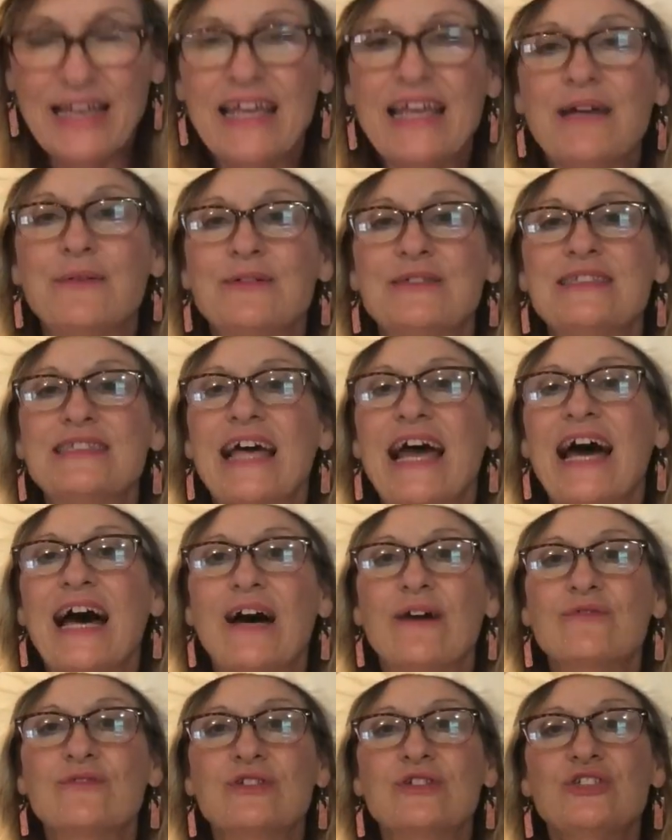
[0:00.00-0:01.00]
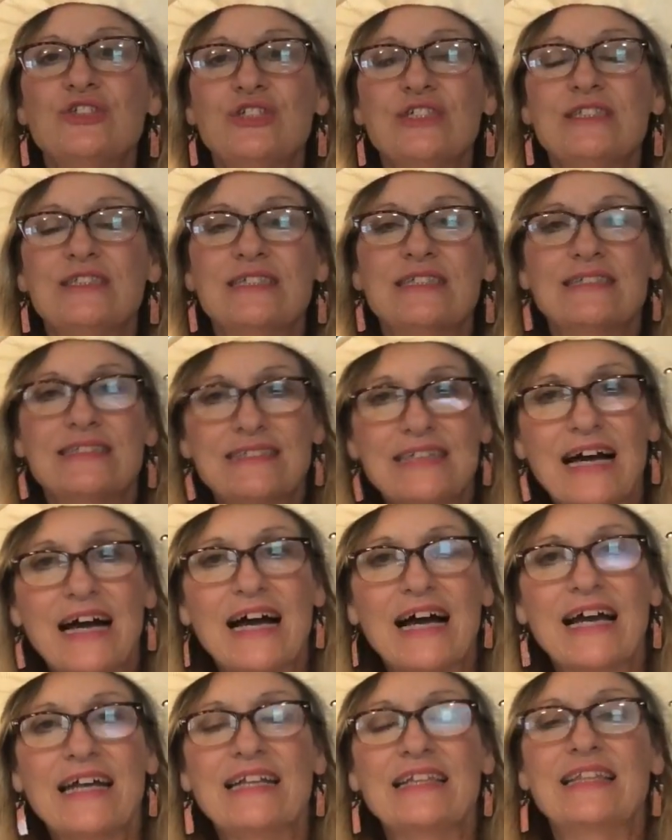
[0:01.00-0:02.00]
It was after Jesus
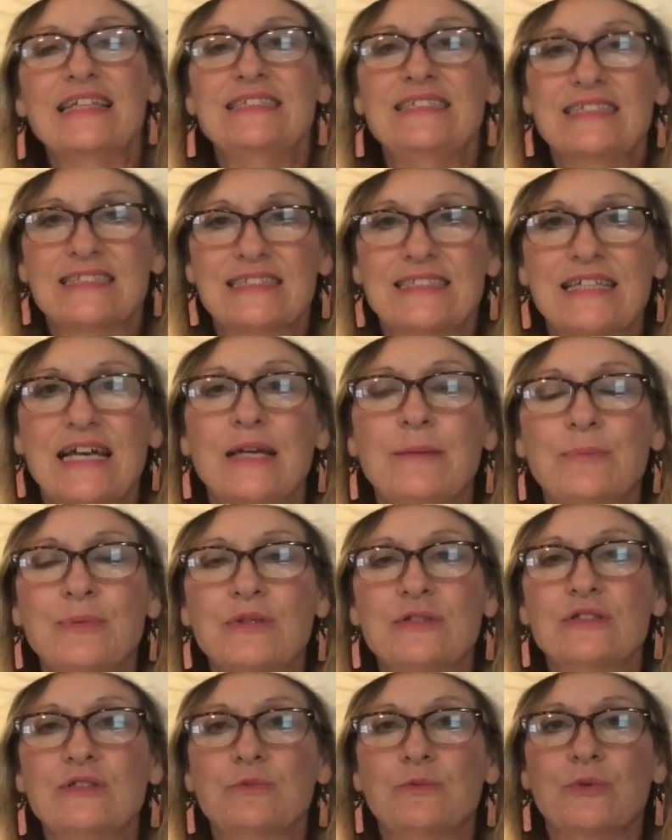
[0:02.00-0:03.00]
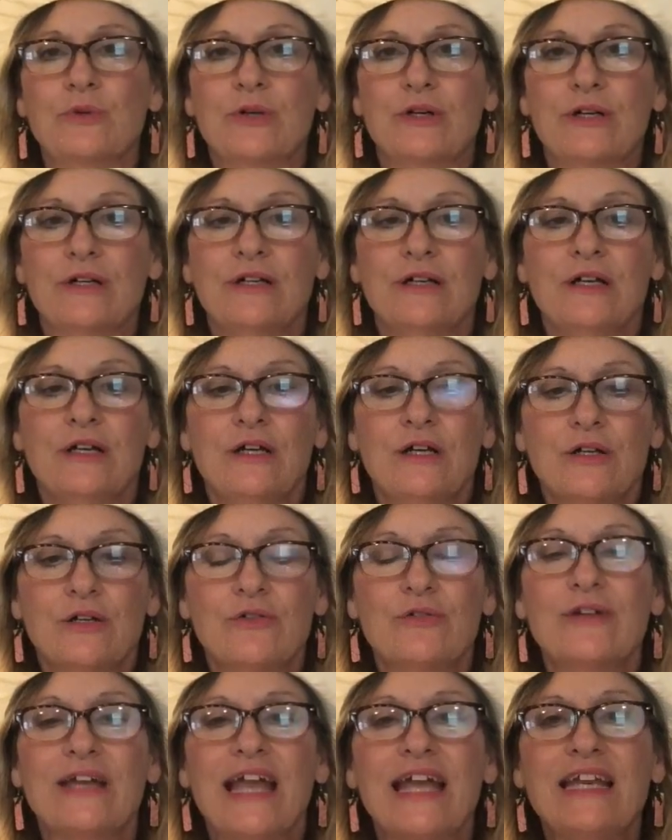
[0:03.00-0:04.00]
died and the disciples were
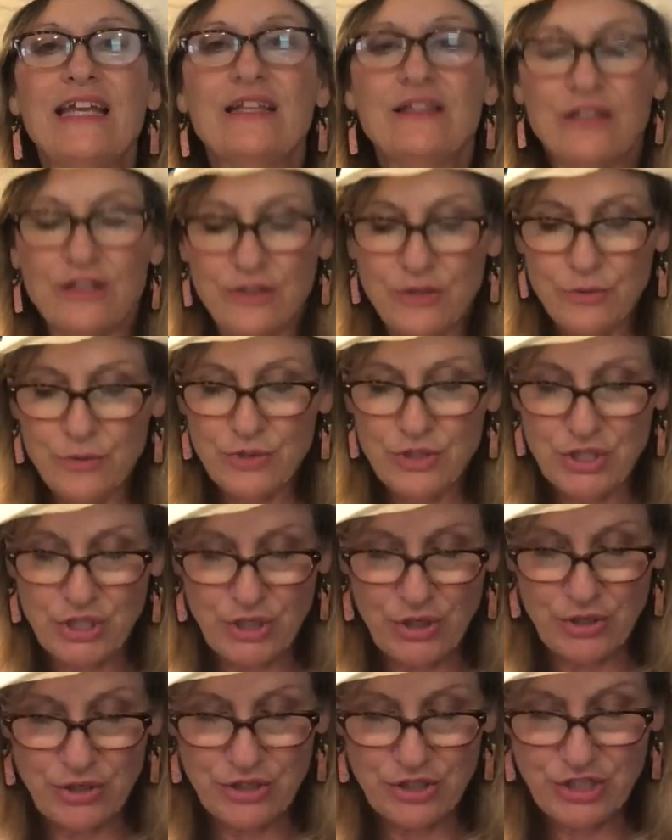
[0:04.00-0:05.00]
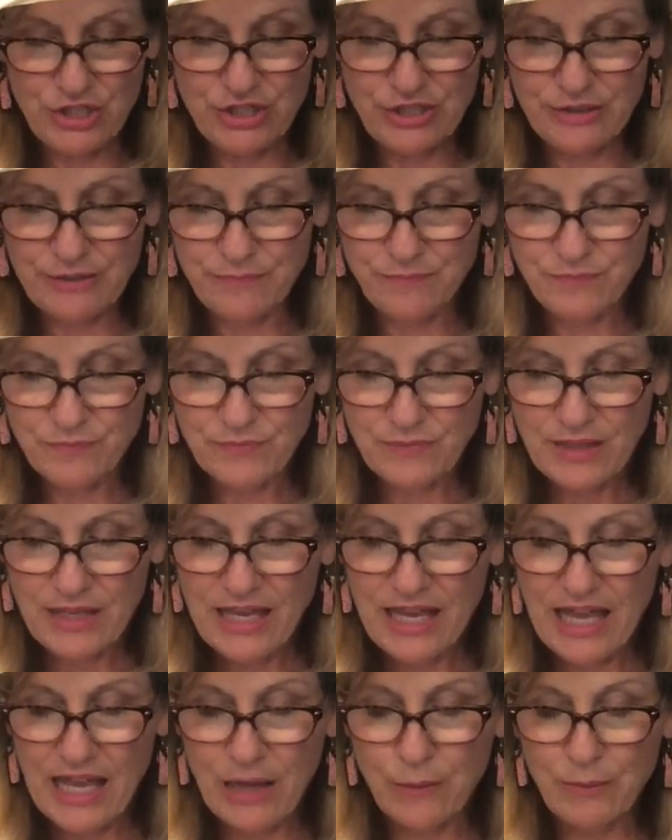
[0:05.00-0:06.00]
creating the new church.
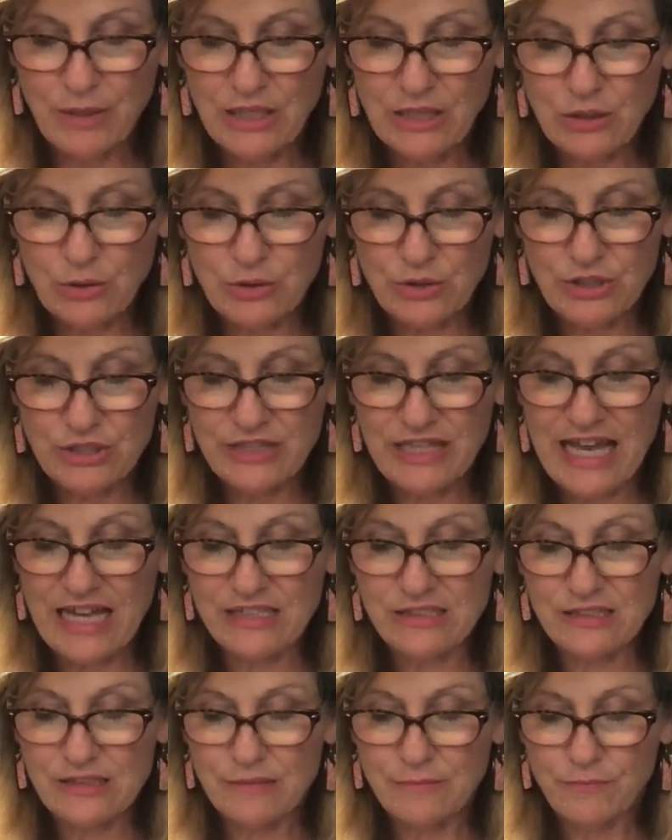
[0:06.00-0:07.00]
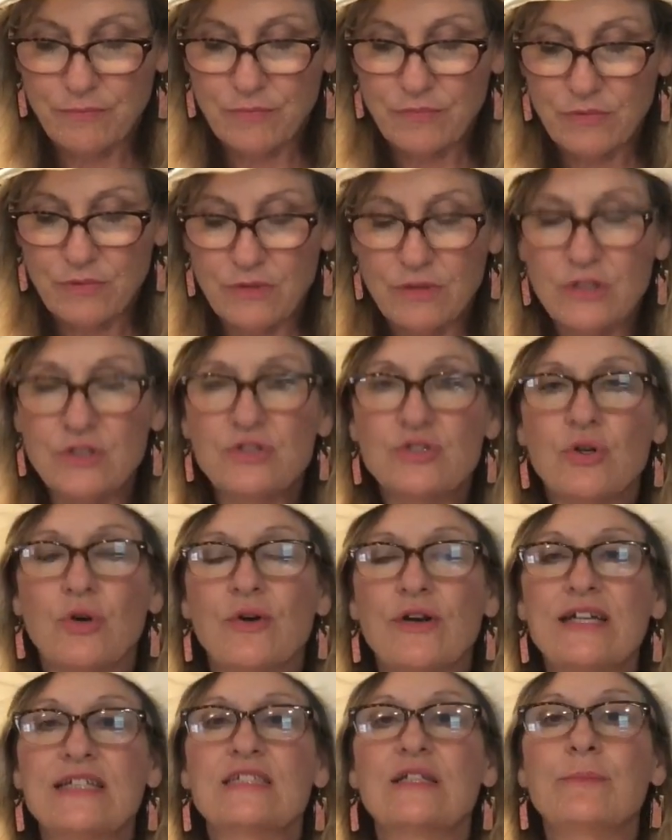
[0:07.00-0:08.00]
And we learned that the
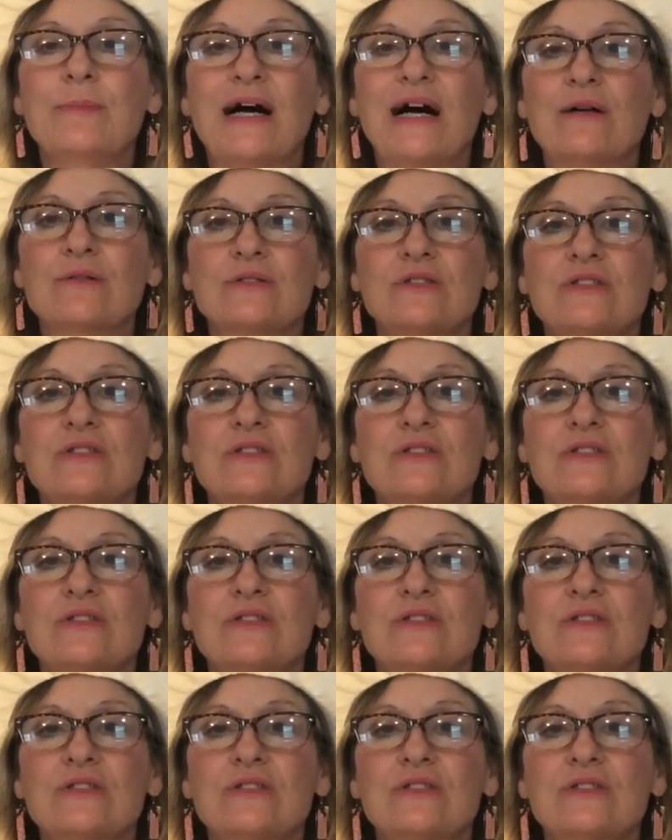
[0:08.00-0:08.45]
story is about